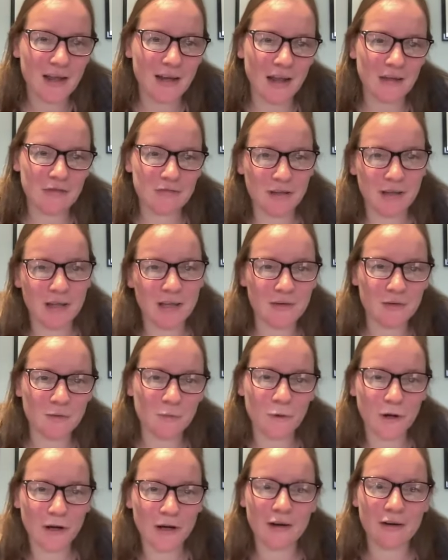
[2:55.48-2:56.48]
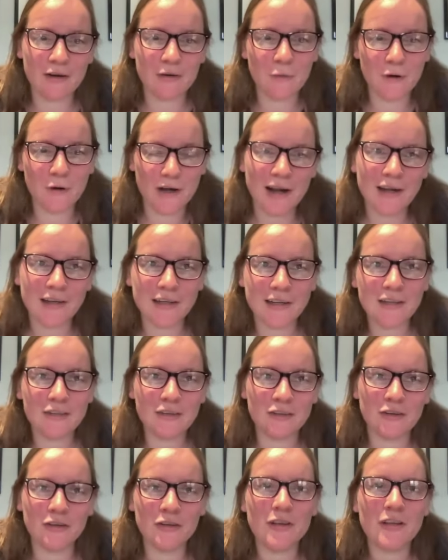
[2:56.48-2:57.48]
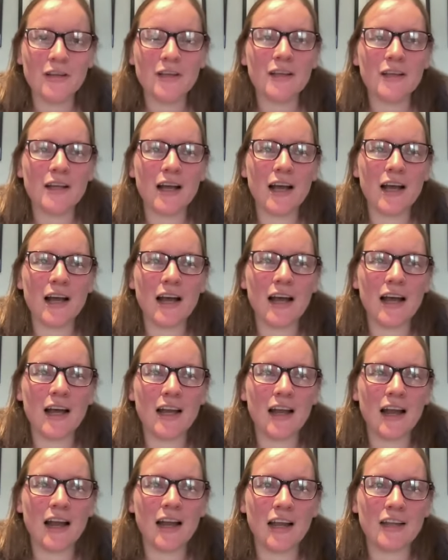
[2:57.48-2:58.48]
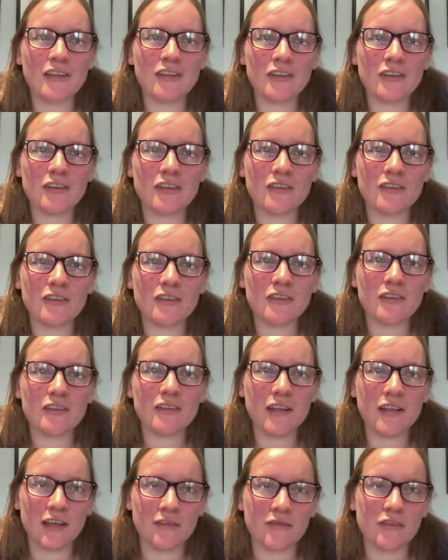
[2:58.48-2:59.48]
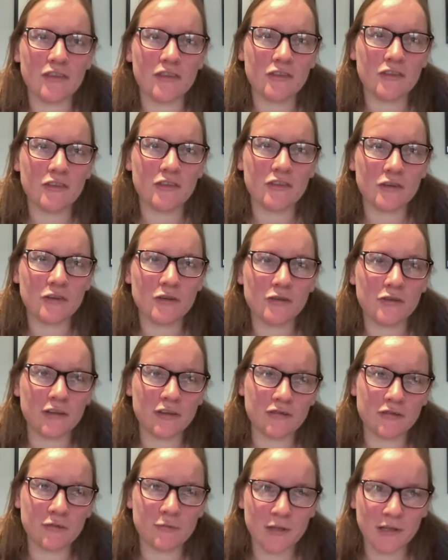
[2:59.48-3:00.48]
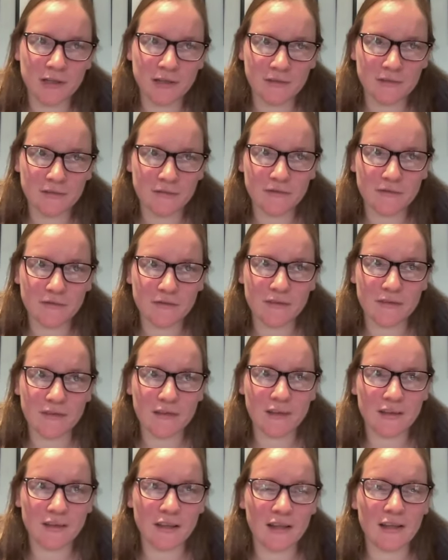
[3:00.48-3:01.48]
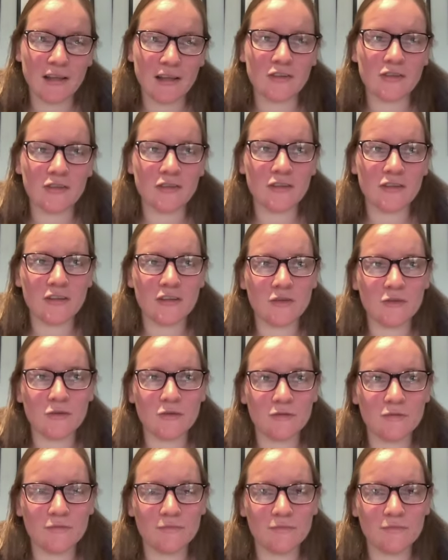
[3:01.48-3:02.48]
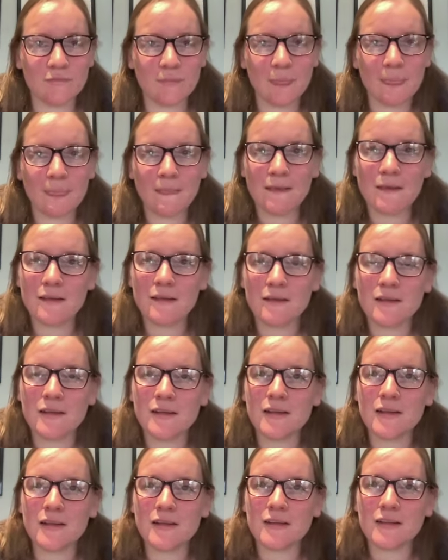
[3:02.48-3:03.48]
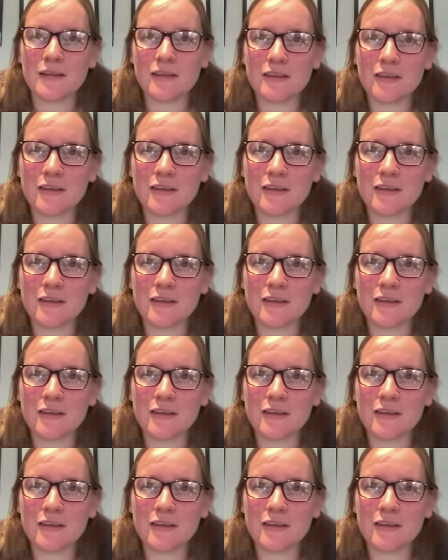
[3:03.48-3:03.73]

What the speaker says: and I fit in where I need to. And I just yeah, the school thing for me, like they don't. It's